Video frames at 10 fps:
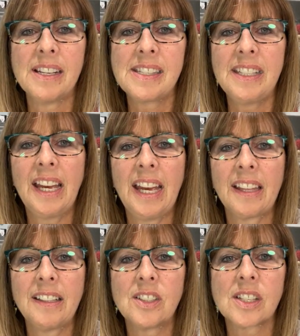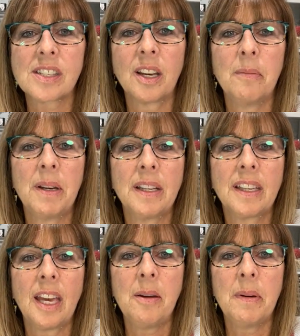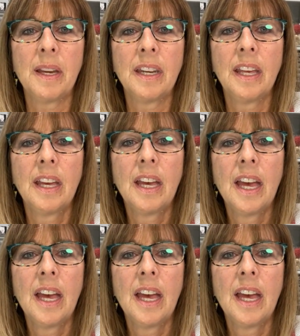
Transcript: I see Haley just came in,